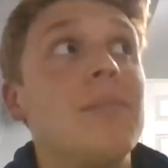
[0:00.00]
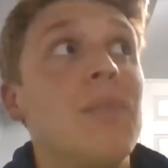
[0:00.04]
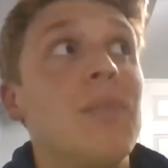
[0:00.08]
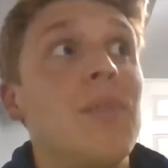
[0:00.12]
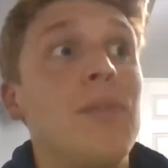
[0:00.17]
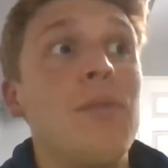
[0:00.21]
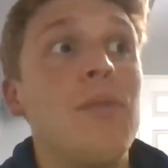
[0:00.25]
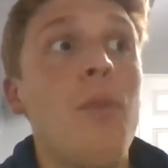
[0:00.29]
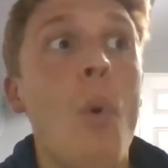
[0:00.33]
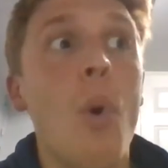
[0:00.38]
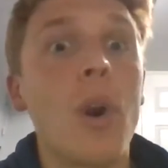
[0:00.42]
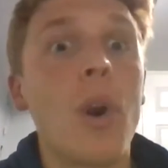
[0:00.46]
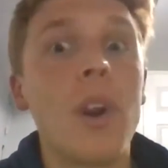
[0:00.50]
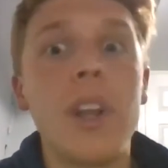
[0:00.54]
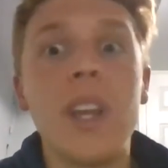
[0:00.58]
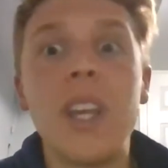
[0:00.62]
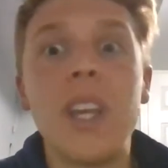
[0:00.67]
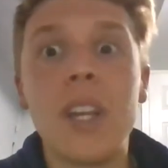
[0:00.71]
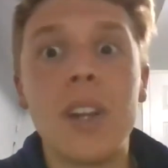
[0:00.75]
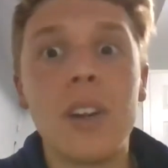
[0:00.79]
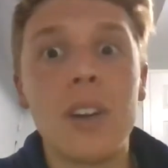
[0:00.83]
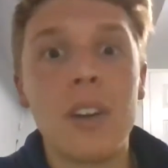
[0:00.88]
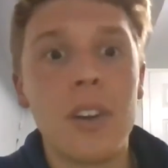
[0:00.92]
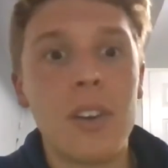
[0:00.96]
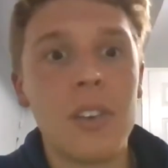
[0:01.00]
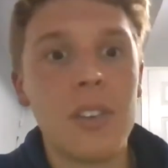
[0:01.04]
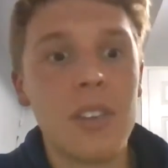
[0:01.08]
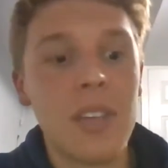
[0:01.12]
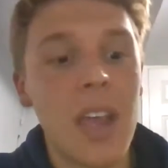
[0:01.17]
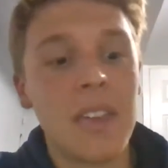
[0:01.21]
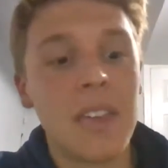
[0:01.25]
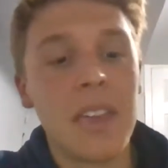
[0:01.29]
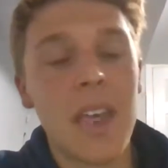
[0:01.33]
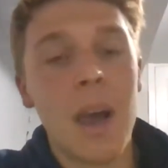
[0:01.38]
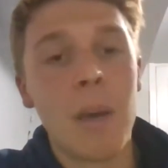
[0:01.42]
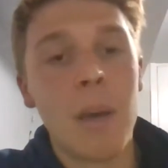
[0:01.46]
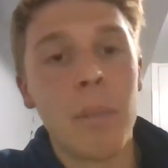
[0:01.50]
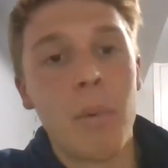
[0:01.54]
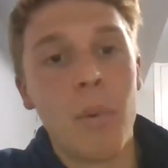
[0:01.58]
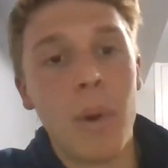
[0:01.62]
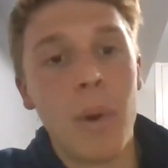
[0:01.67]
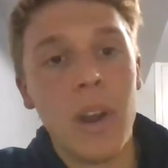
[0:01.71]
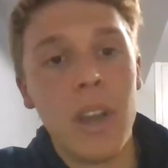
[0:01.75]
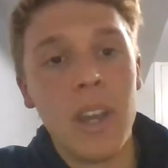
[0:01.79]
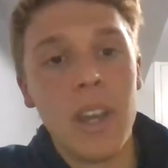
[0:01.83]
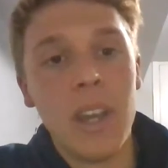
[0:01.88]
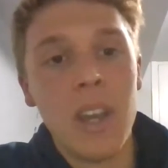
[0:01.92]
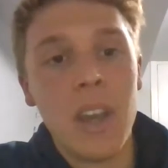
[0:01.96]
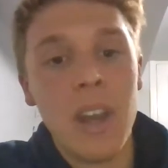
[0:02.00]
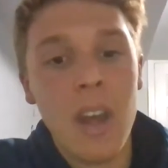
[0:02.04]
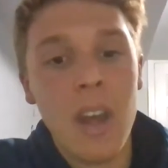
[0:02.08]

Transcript: 4 years at that point.